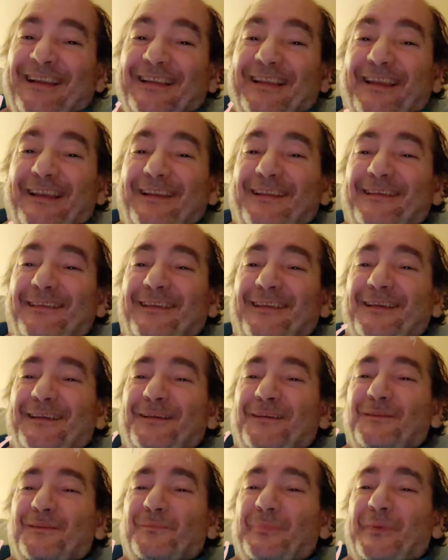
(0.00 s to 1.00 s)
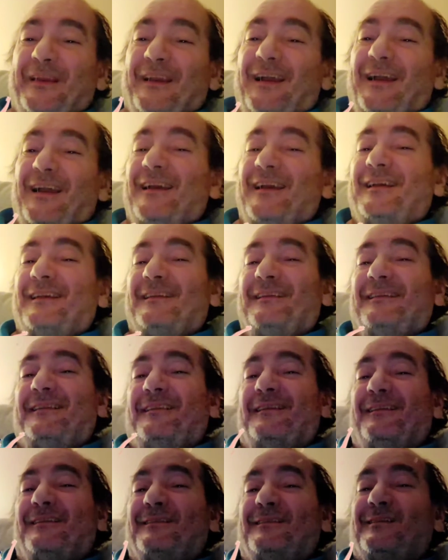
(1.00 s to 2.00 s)
They could say you're
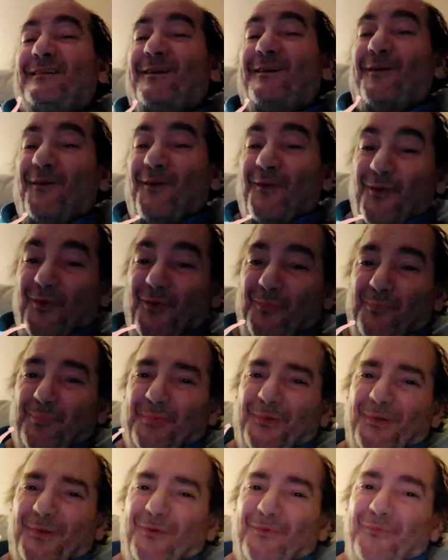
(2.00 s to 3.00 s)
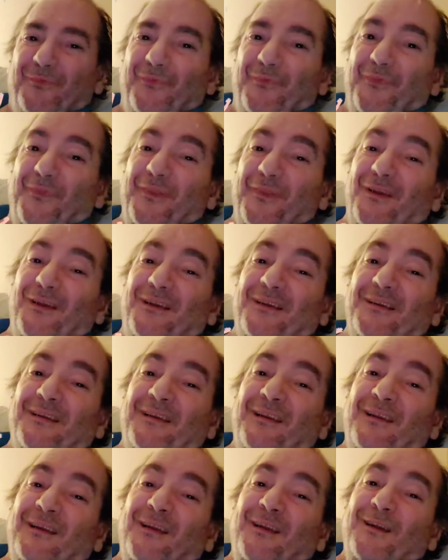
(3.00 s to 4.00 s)
beyond the scope of the
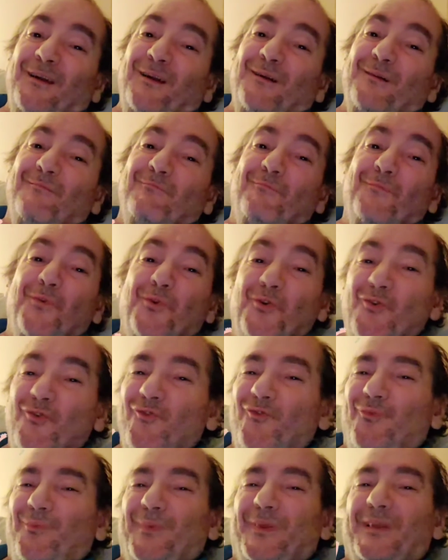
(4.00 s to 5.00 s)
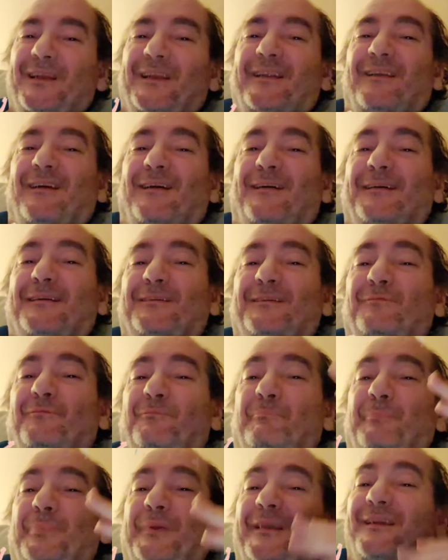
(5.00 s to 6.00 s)
movement of
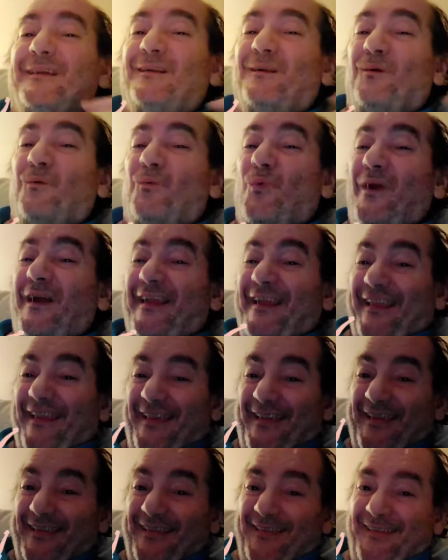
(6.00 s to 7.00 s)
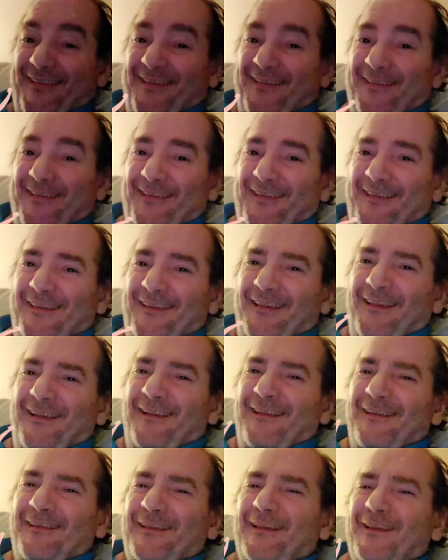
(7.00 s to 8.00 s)
being awake.
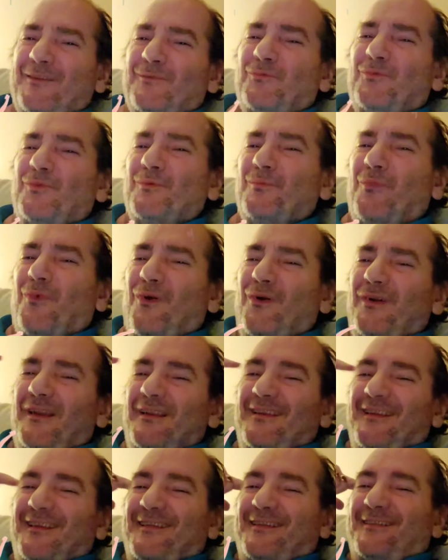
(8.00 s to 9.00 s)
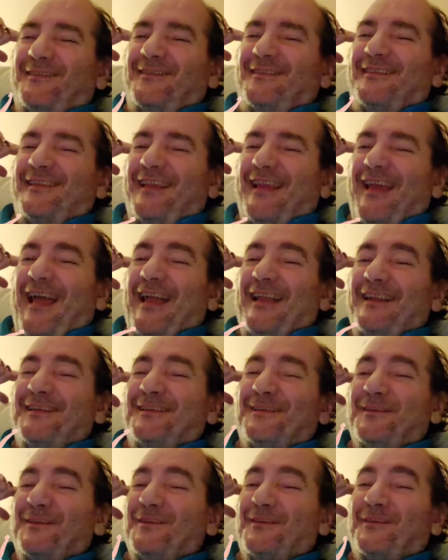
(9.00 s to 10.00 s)
See, because we're more in the
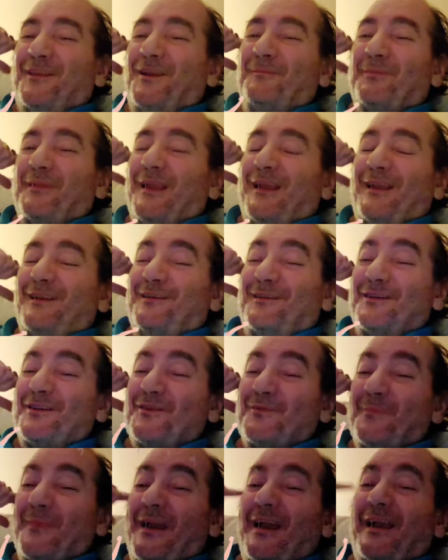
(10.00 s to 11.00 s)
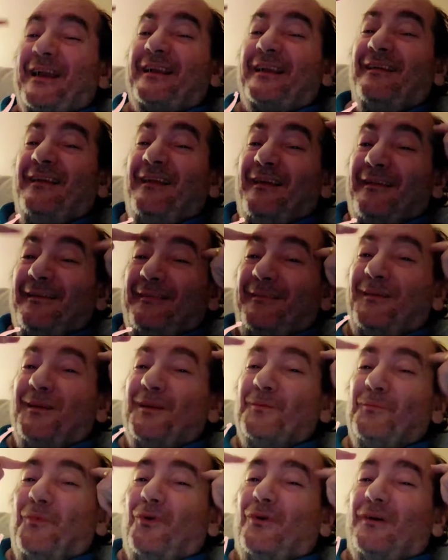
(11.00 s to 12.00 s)
subconscious mind.
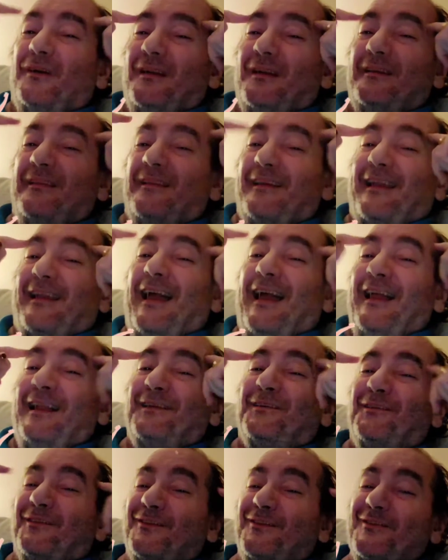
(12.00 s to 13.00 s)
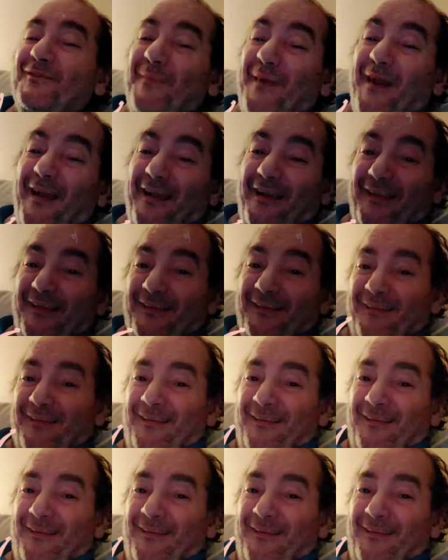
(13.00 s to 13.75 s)
They're more in the conscious mind.